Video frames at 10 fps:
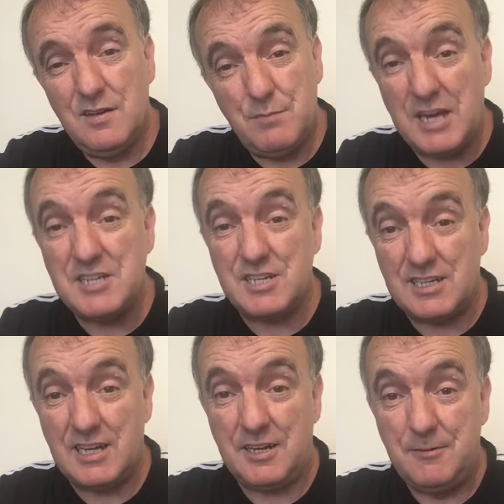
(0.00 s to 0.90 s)

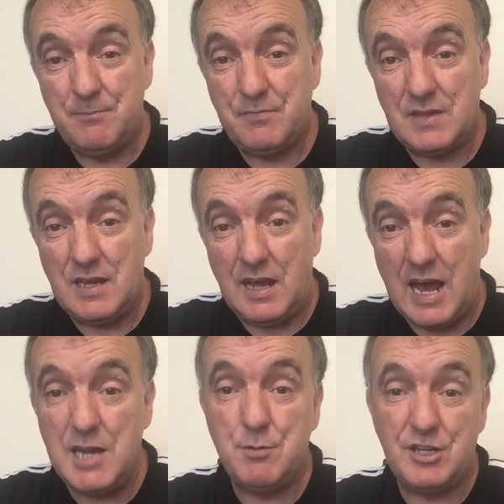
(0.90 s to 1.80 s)
Basically,
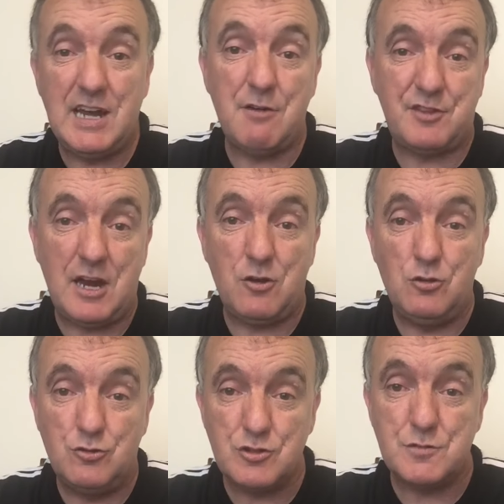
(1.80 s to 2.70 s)
anybody out there
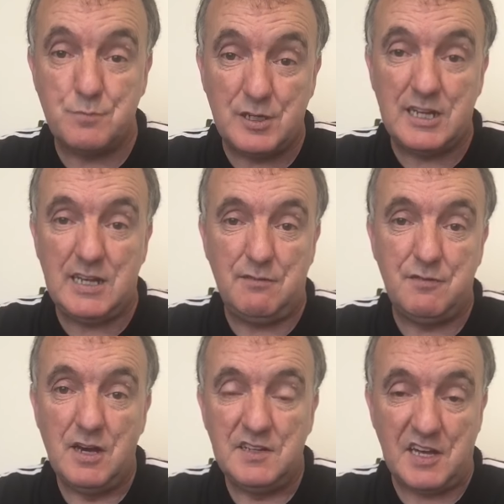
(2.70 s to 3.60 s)
who doesn't believe
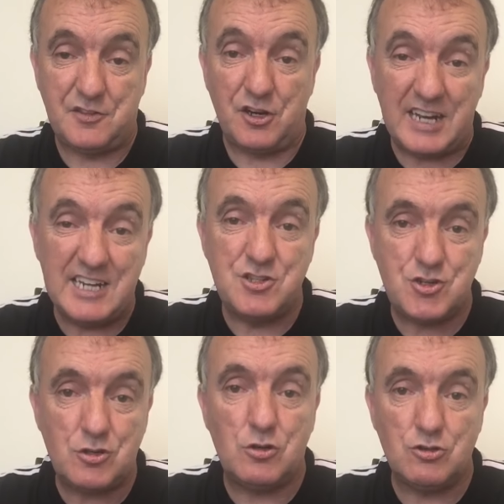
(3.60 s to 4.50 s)
that they're
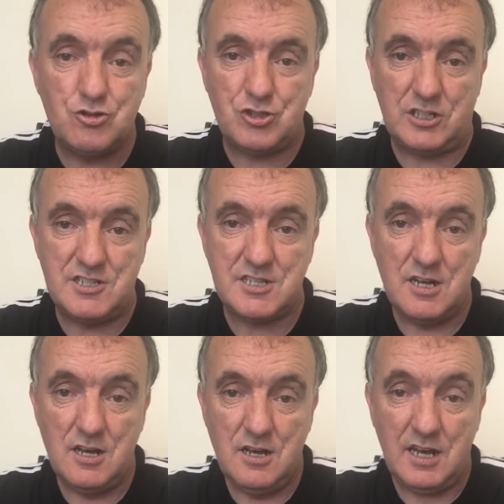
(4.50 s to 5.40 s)
inter-countries,
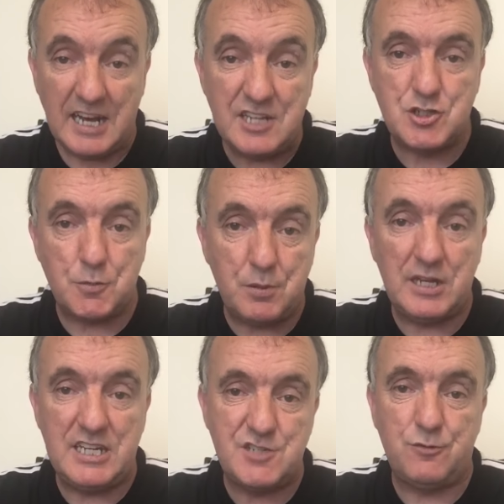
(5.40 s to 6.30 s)

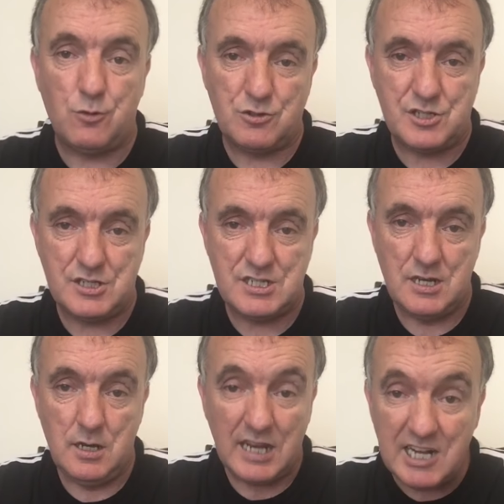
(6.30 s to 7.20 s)
inter-police forces,
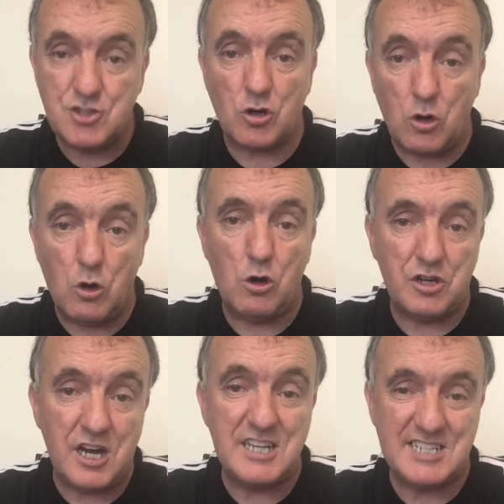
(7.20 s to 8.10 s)

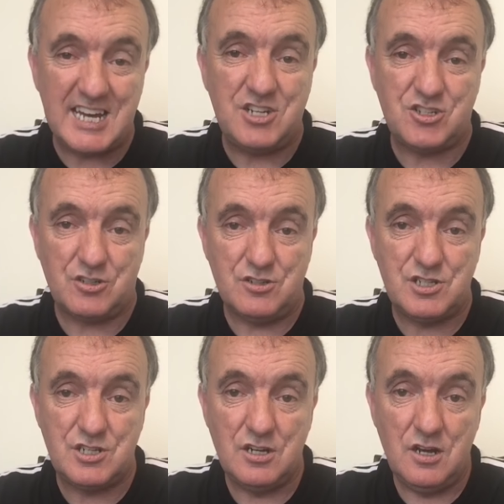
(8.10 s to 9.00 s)

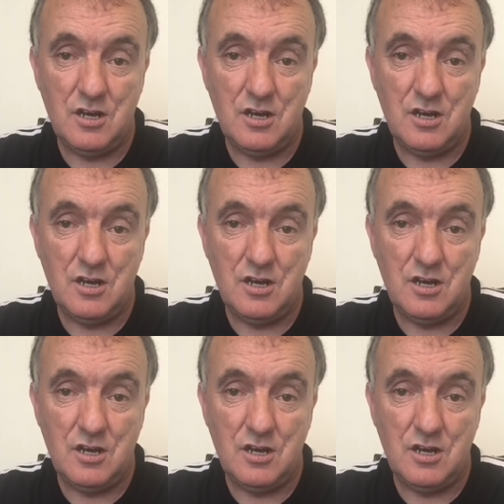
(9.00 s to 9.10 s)
inter-organisations,